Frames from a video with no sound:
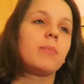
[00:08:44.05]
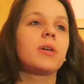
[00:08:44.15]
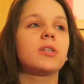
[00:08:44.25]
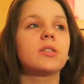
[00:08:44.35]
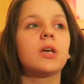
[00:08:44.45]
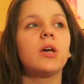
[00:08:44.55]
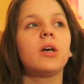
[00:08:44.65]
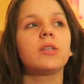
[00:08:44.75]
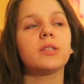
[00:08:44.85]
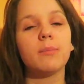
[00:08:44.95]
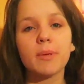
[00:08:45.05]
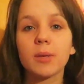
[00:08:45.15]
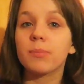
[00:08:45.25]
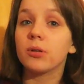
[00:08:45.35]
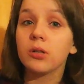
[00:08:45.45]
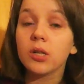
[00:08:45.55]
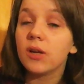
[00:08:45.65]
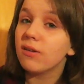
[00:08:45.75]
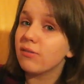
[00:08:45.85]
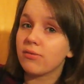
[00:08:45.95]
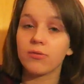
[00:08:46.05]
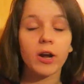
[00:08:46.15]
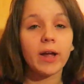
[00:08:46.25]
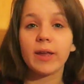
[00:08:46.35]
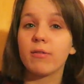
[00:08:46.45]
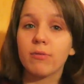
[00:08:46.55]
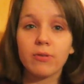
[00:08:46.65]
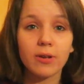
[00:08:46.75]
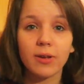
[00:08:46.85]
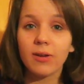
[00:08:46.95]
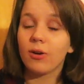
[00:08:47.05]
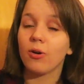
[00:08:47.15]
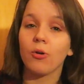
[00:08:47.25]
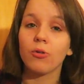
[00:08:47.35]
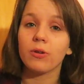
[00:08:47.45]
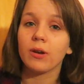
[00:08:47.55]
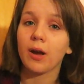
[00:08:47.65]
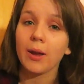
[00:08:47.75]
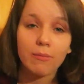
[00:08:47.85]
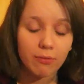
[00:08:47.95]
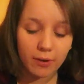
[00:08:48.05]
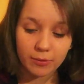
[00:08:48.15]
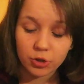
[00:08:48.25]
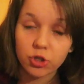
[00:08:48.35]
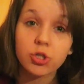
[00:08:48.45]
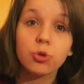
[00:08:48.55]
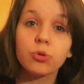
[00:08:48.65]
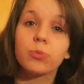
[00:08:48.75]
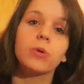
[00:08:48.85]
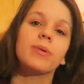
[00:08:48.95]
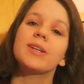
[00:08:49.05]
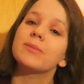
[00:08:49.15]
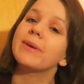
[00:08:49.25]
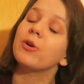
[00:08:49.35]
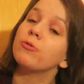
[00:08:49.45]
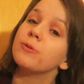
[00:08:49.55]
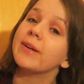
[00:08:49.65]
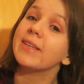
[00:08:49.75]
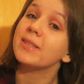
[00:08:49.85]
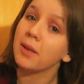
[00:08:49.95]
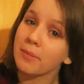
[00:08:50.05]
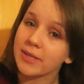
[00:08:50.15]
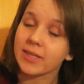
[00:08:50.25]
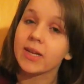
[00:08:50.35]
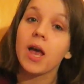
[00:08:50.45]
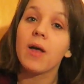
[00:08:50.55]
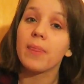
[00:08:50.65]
because some people thrive on, I'm thriving on just coursework because my coursework is limited.